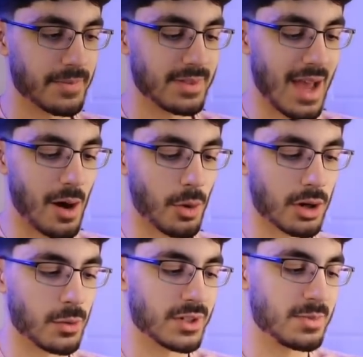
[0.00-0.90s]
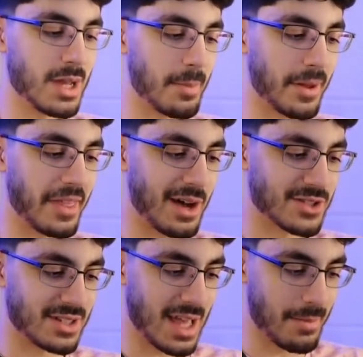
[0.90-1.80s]
Now we're going to be up
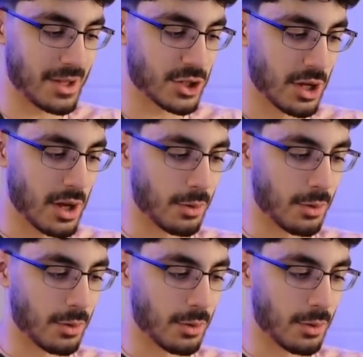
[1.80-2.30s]
1,000 damage.